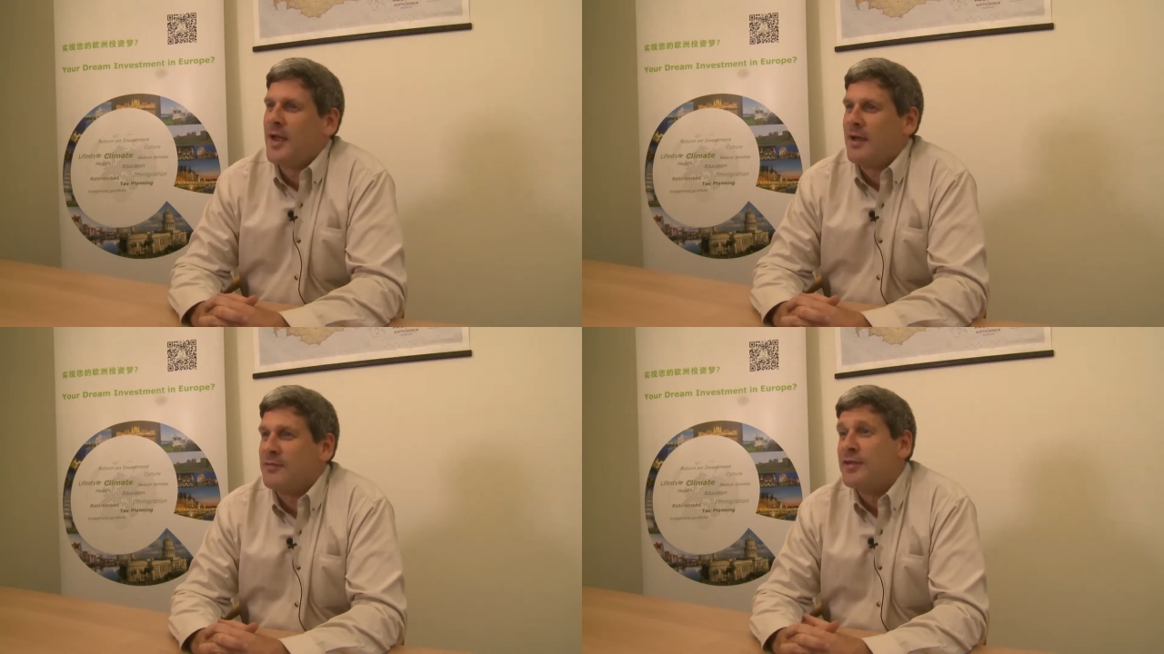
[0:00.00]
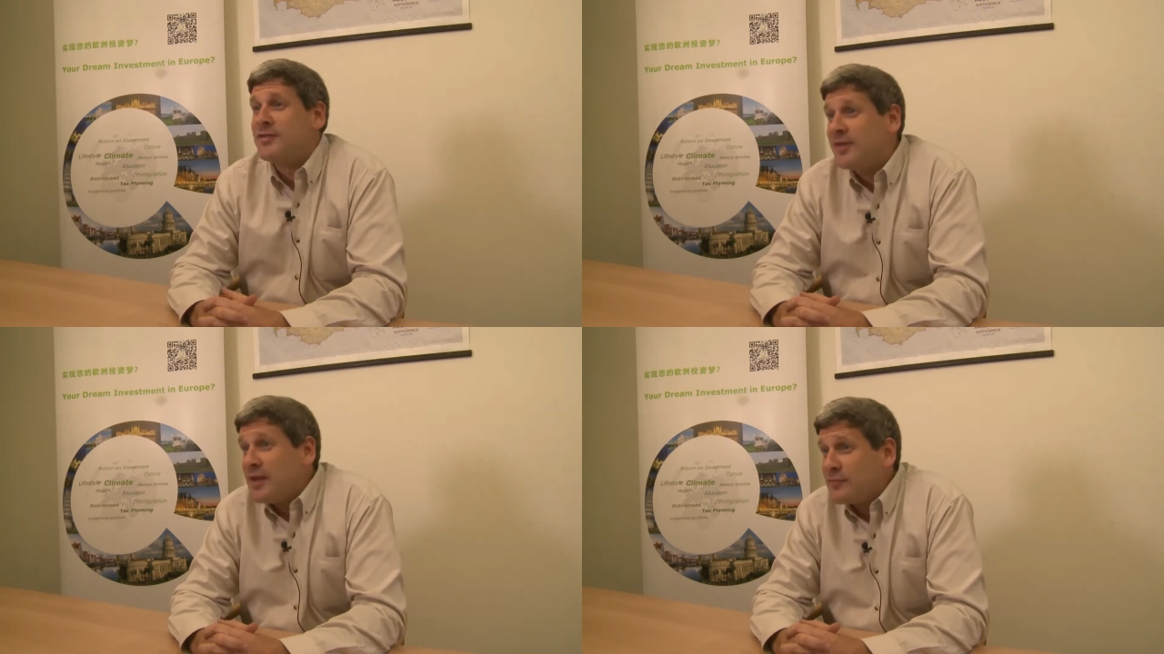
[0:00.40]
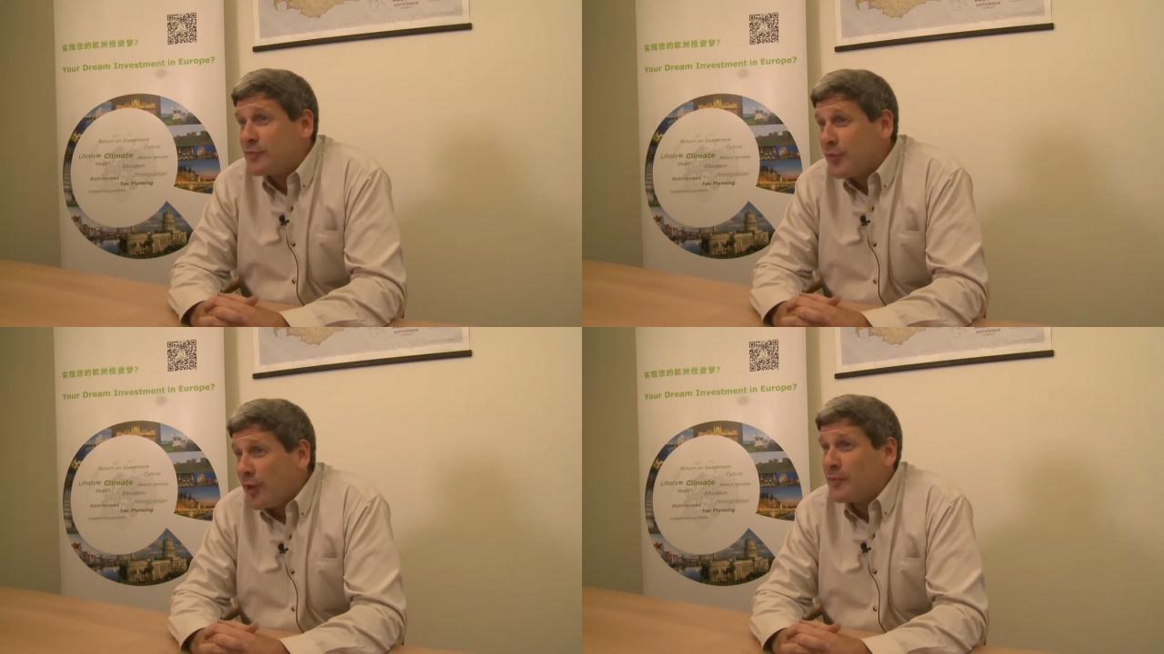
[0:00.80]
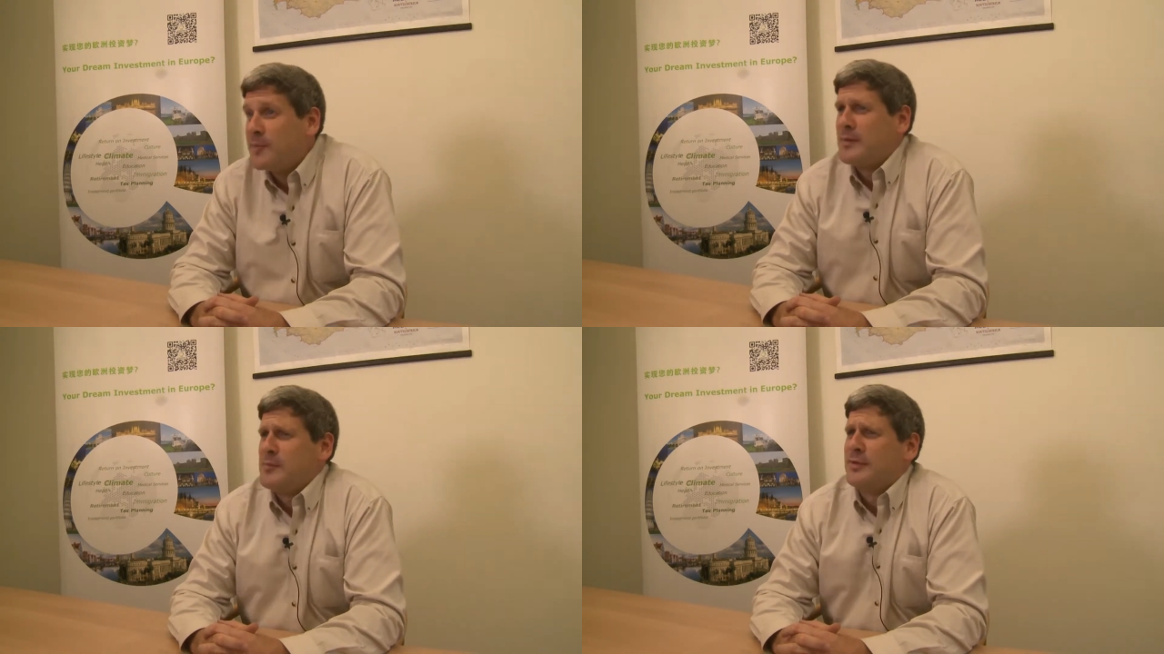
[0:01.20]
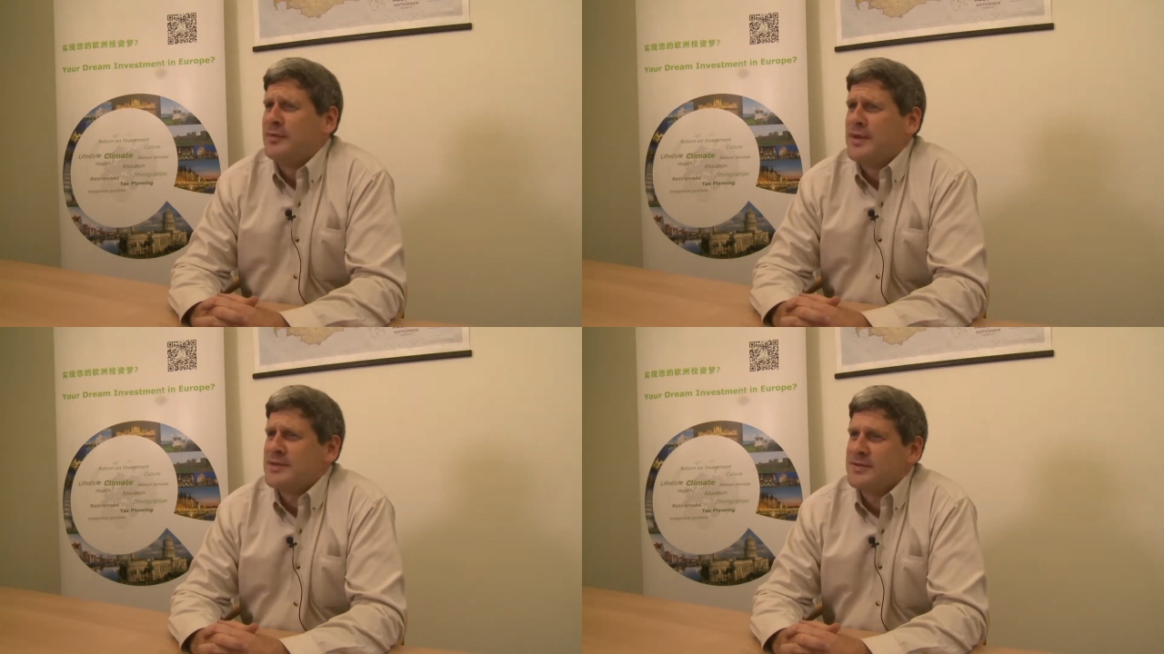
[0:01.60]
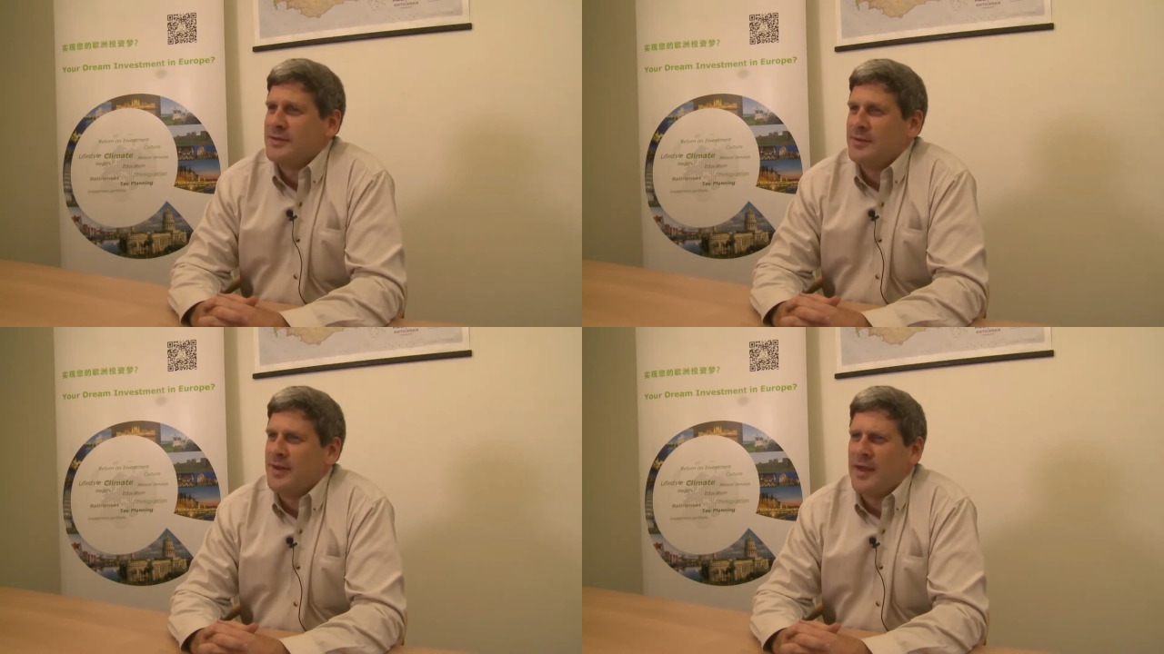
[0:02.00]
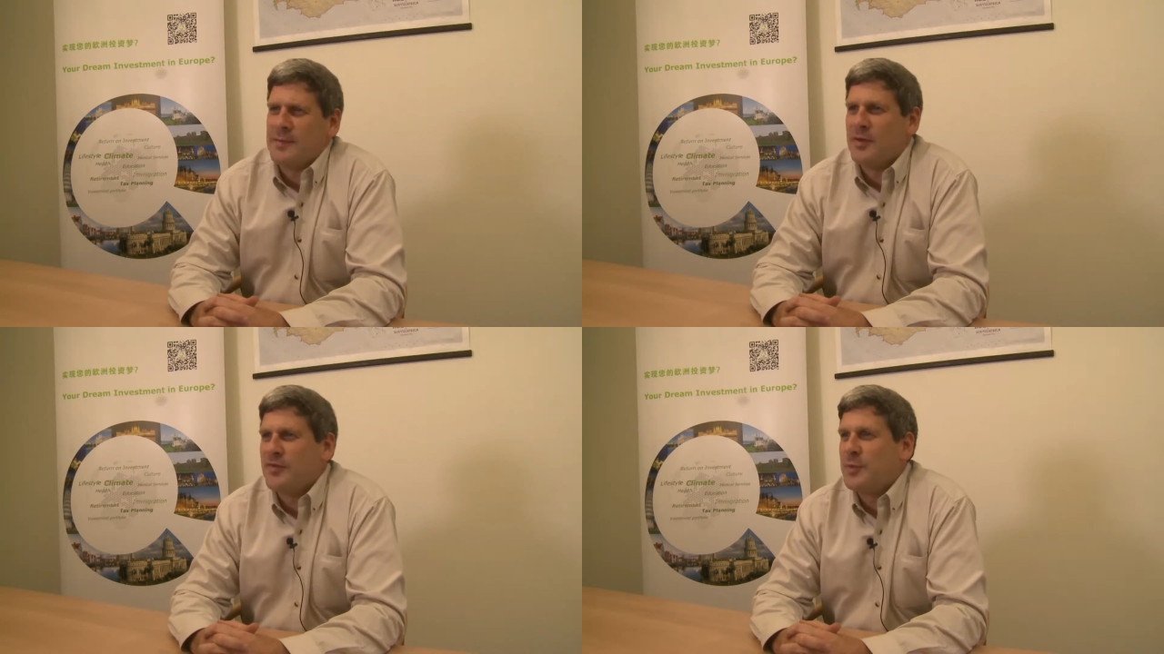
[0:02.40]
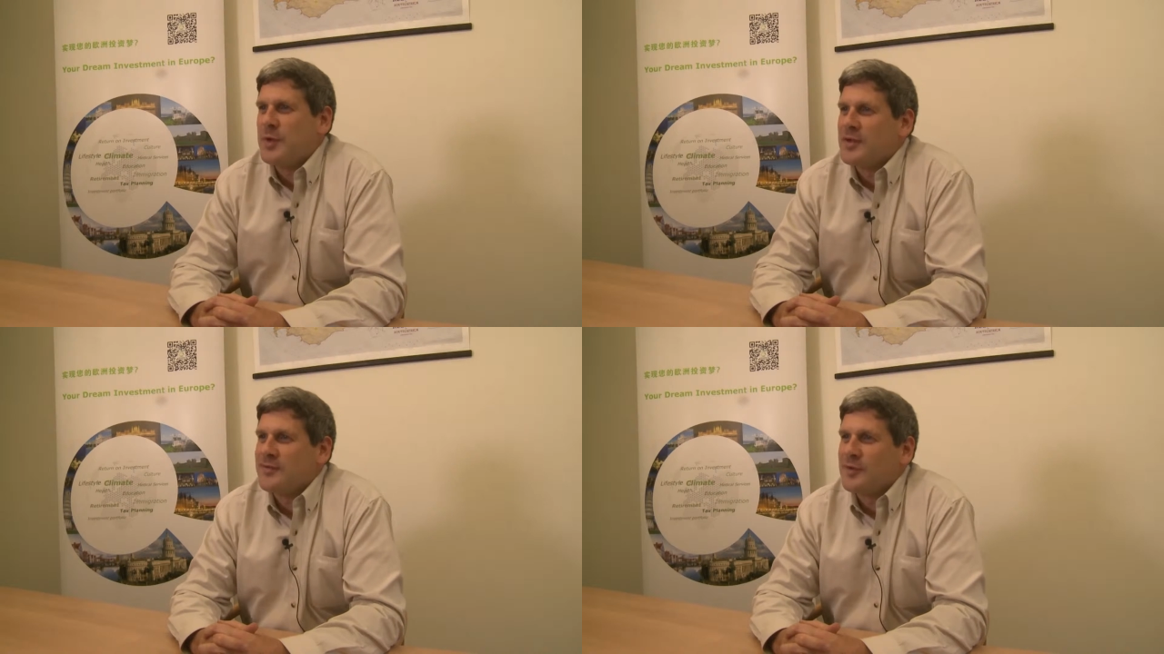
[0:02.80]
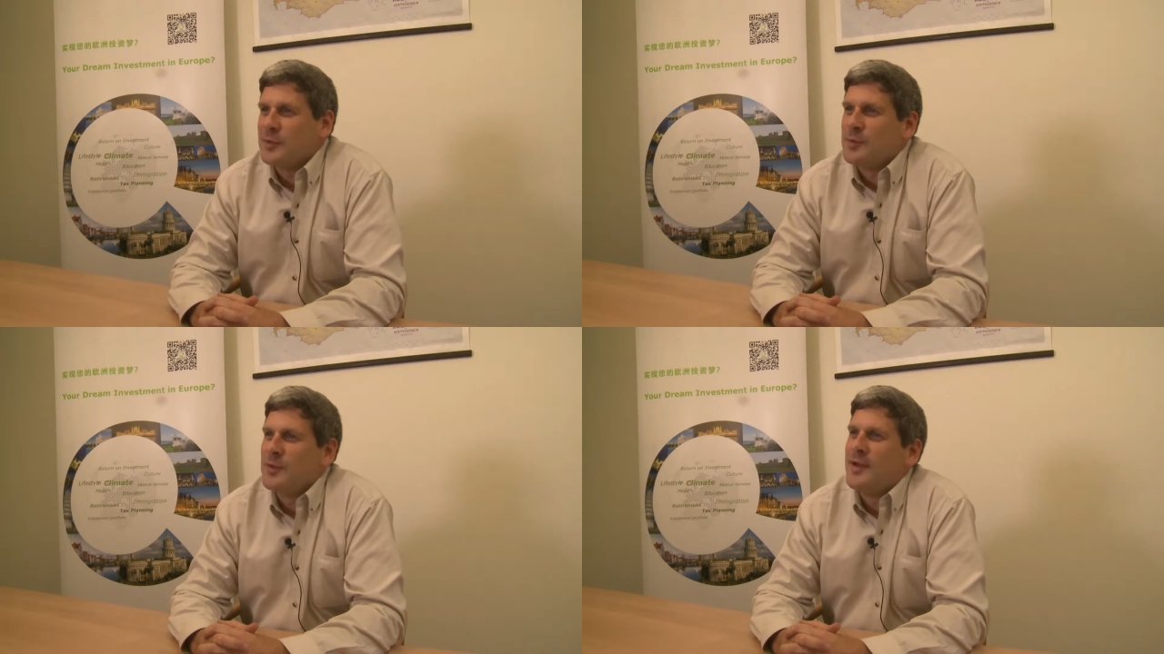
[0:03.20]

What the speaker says: have then stayed for another big multinational, and about 3 years ago